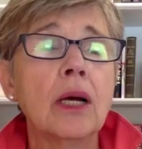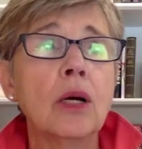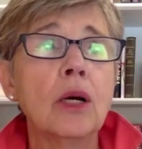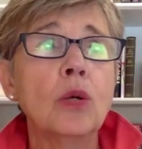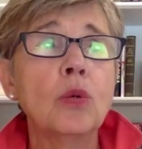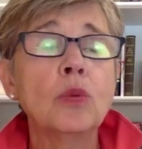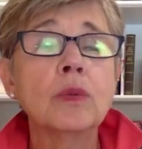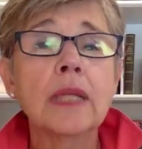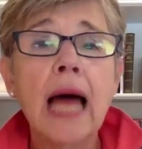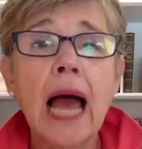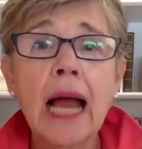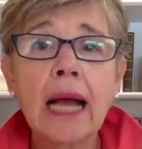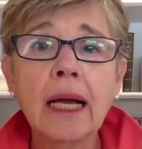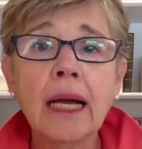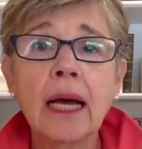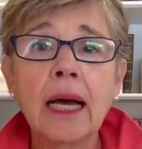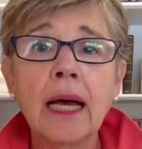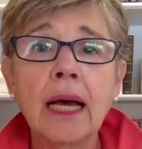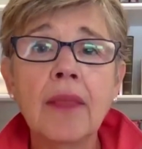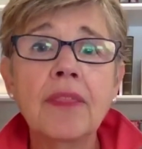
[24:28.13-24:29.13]
who
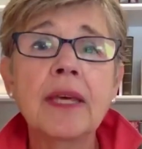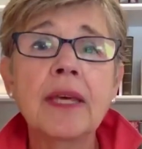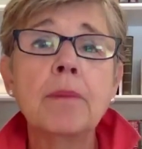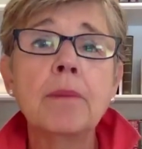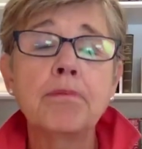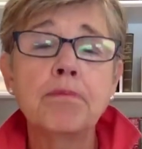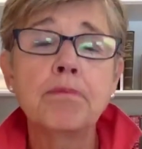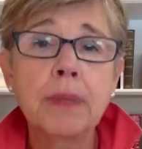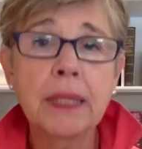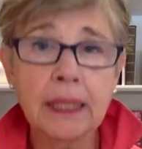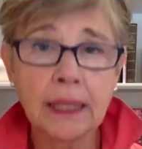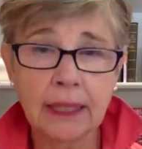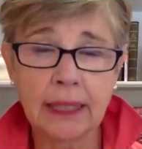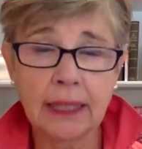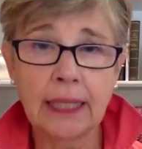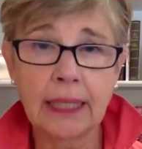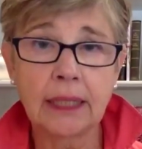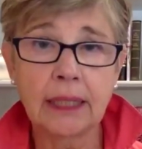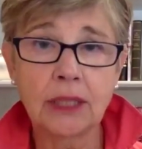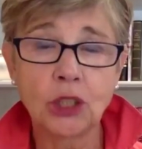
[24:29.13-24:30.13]
lack the
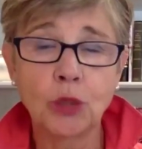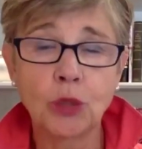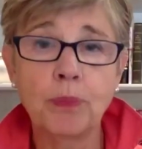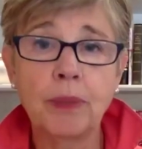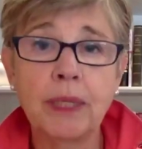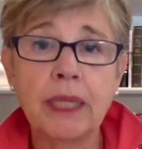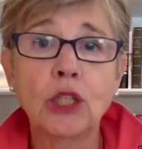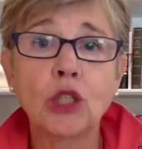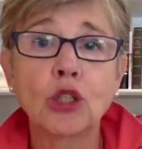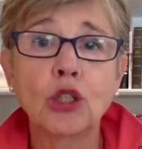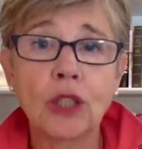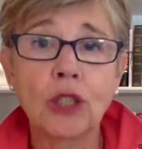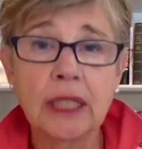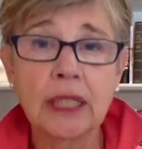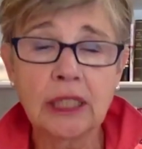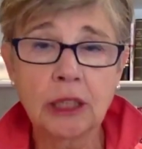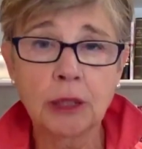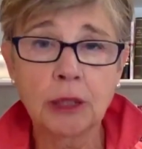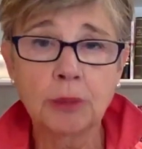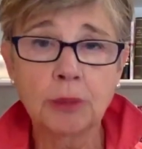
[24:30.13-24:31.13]
ability to be
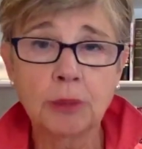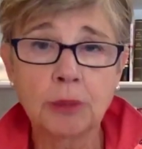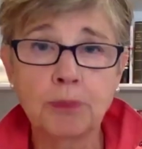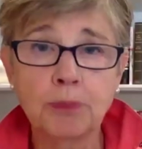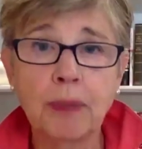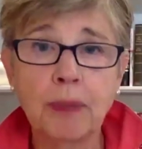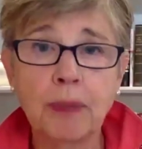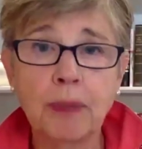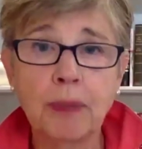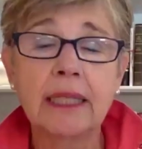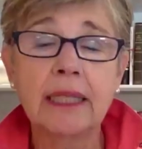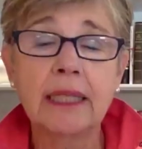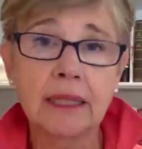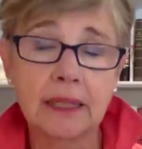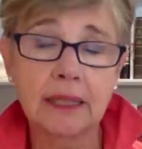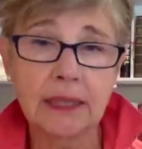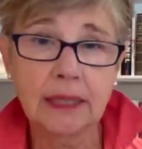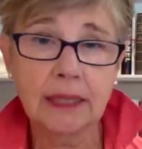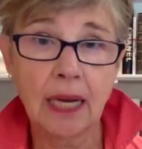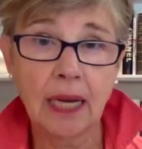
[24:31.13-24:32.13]
crisp and
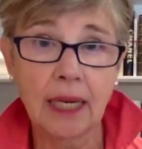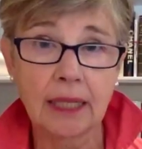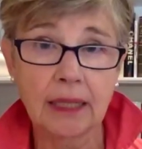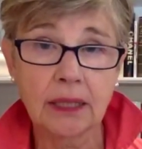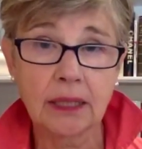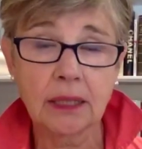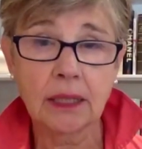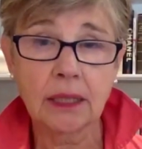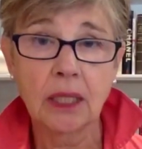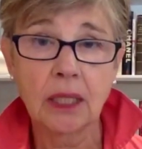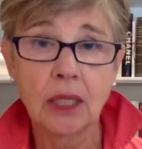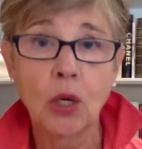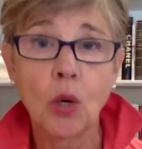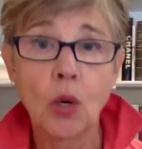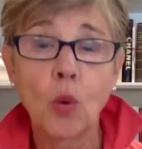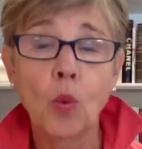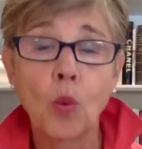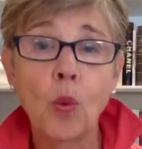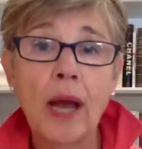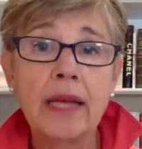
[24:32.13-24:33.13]
concise
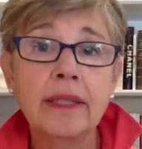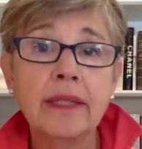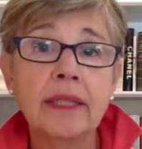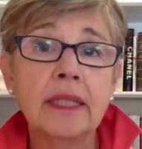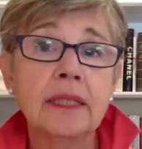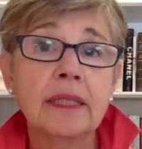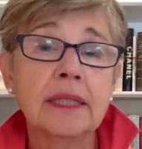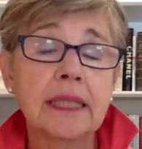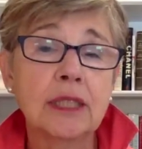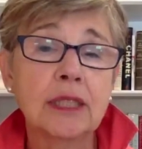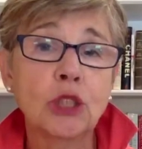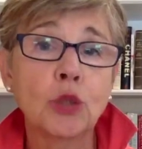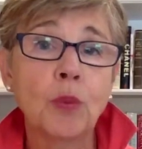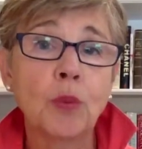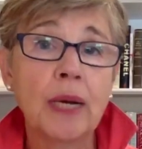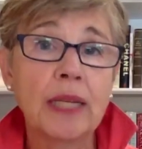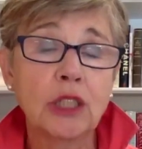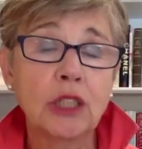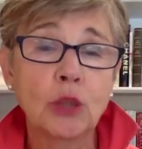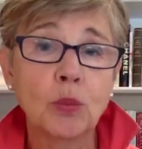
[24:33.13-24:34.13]
when the
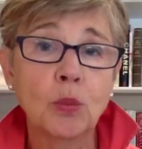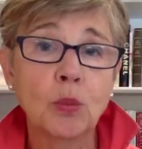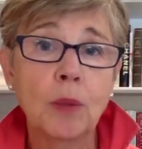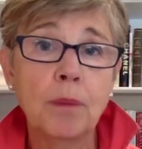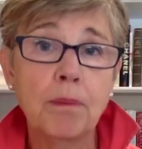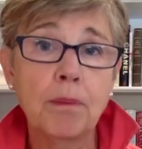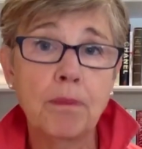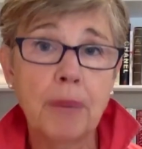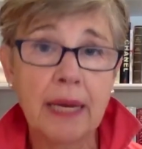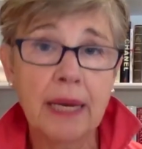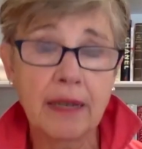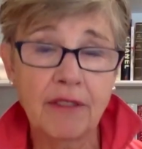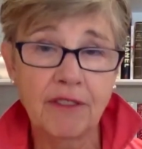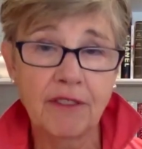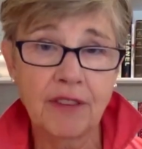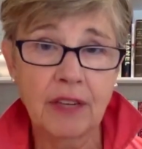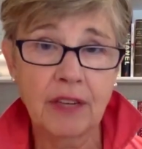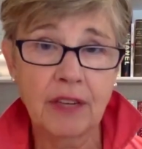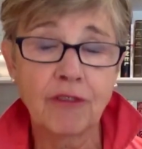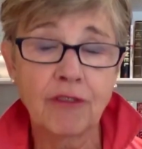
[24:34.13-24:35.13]
situation would
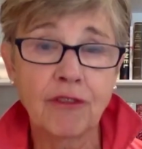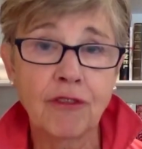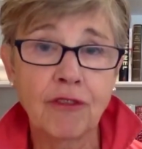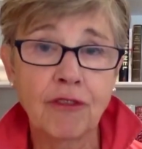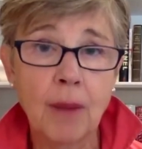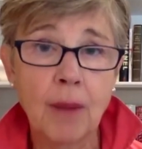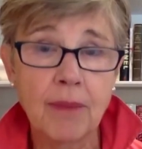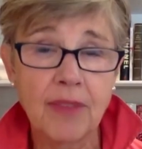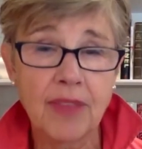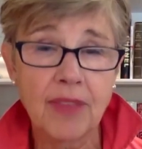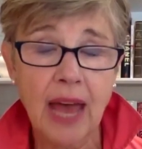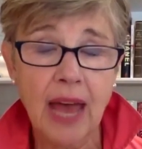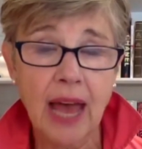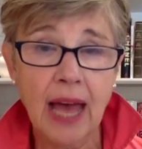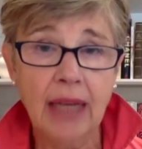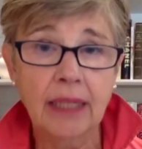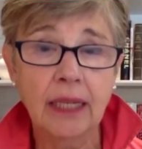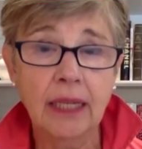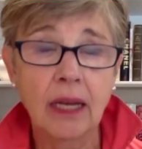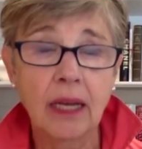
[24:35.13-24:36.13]
benefit from
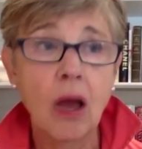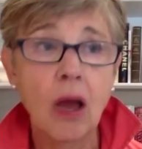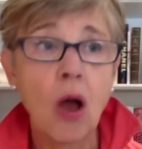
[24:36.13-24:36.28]
that